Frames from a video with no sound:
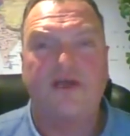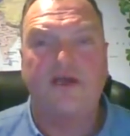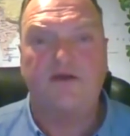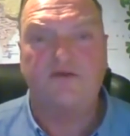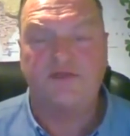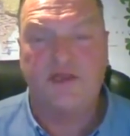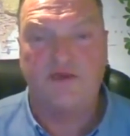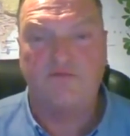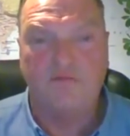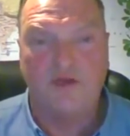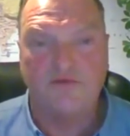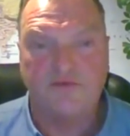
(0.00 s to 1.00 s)
hours at
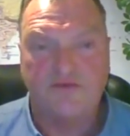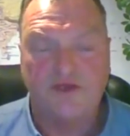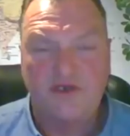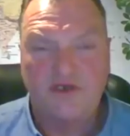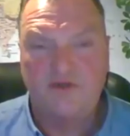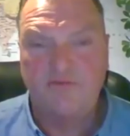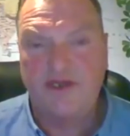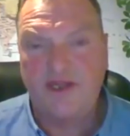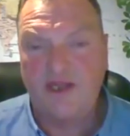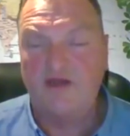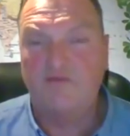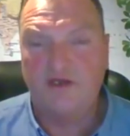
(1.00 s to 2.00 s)
most, no matter
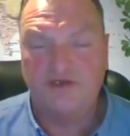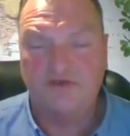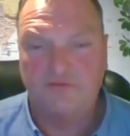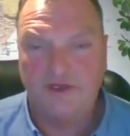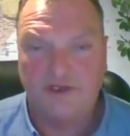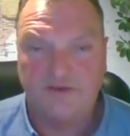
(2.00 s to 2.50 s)
how much you've had.